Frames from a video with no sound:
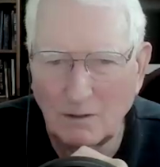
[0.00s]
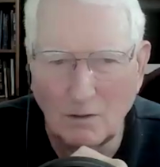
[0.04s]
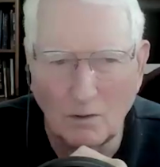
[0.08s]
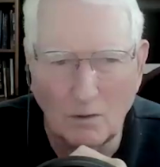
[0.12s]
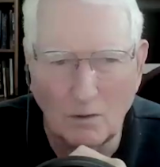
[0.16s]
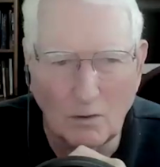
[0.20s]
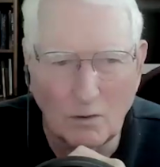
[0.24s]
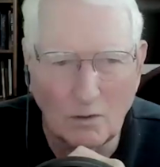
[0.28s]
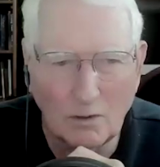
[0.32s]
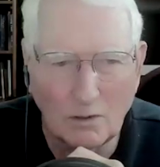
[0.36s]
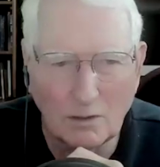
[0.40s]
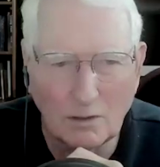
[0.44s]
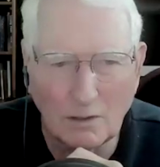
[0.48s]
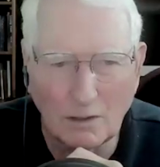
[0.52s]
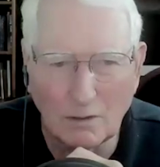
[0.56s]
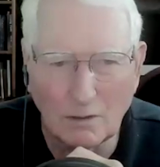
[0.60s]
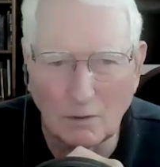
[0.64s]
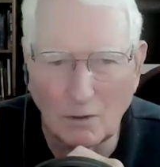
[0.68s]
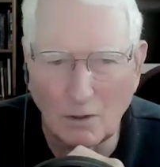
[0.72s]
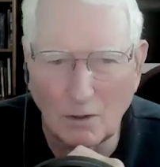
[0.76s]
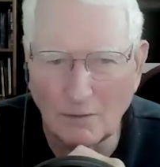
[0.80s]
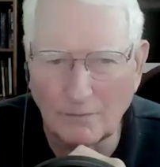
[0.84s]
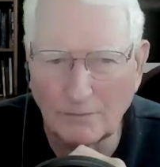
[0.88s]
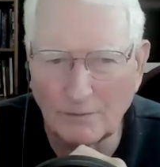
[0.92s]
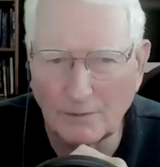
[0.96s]
All are
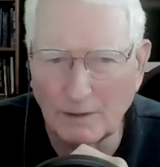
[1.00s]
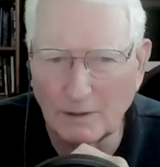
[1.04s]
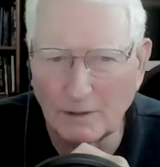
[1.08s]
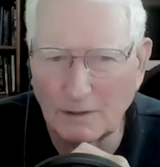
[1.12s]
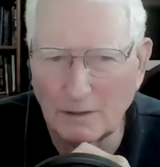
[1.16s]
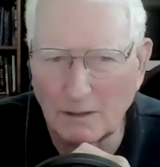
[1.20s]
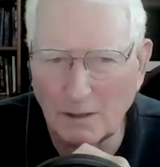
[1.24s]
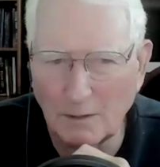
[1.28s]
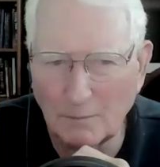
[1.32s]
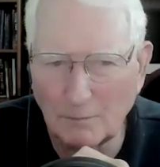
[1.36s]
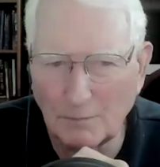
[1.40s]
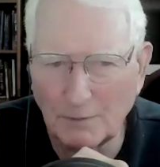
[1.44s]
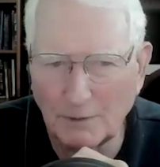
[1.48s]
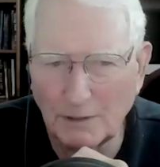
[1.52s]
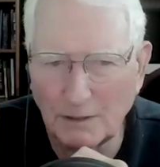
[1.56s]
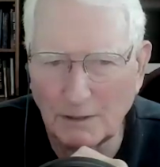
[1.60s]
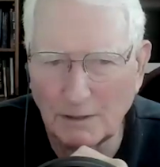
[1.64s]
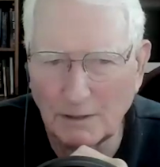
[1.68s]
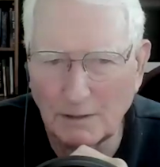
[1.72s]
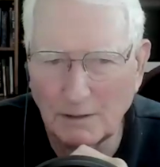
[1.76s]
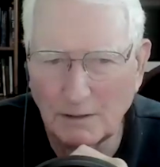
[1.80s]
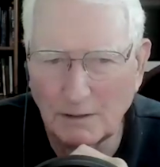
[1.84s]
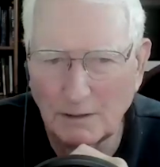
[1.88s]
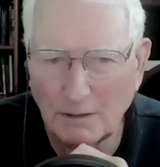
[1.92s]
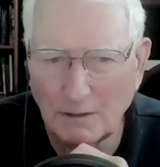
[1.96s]
often
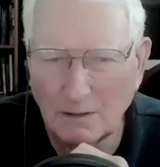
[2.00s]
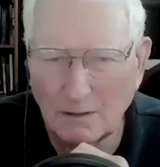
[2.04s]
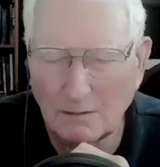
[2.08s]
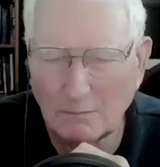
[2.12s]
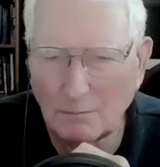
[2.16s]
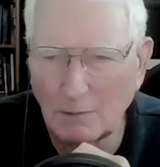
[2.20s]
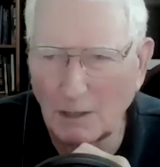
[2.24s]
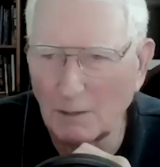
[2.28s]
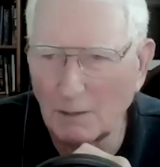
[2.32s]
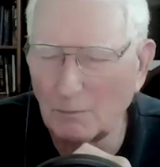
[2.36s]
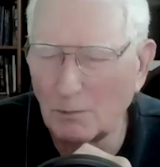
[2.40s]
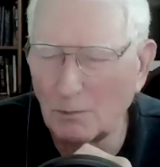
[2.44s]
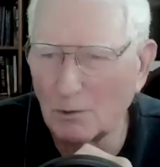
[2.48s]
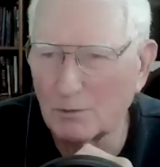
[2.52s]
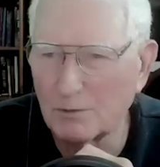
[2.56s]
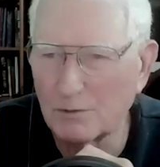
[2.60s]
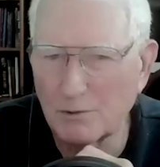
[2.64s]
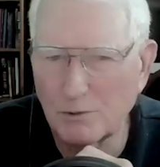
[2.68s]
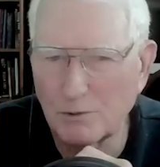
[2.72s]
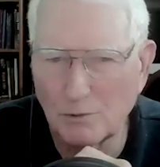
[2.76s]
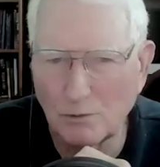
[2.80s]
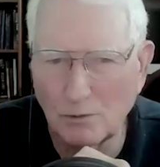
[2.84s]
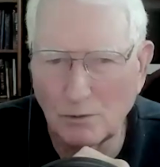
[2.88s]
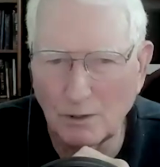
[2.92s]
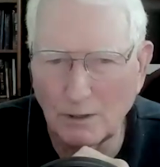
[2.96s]
accompanied by both
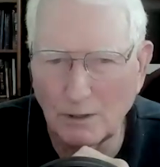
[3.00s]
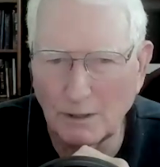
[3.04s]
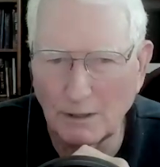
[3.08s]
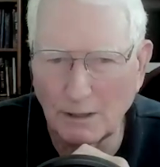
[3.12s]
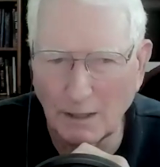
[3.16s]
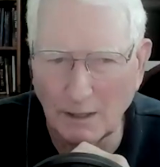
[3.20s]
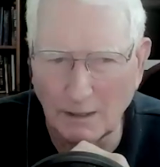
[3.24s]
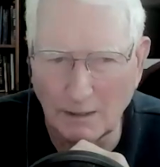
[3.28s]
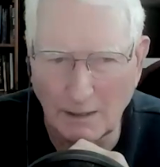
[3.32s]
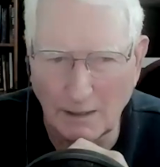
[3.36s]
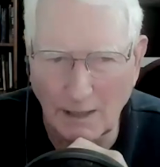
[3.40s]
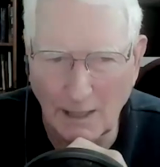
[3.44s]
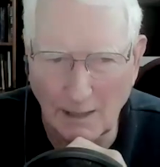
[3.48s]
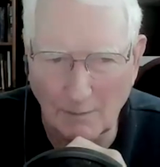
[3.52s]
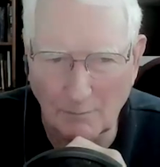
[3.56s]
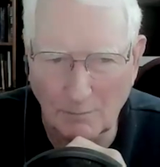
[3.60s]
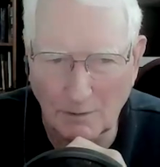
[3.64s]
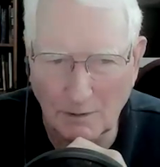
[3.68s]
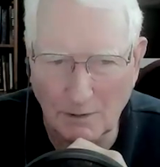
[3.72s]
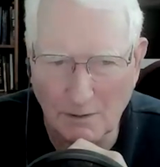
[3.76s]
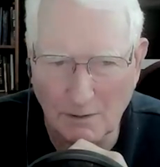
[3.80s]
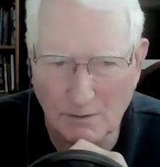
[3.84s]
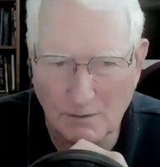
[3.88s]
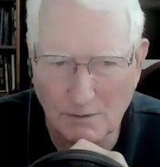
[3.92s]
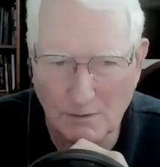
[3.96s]
joy and
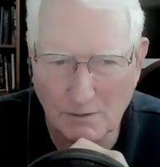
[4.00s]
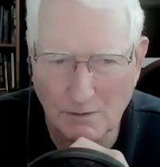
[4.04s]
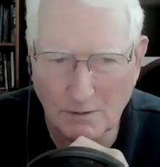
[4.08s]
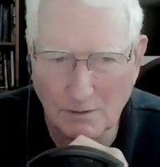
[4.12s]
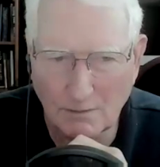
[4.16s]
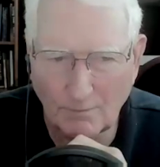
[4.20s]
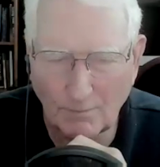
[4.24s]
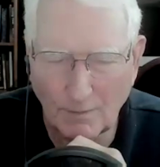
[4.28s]
happiness.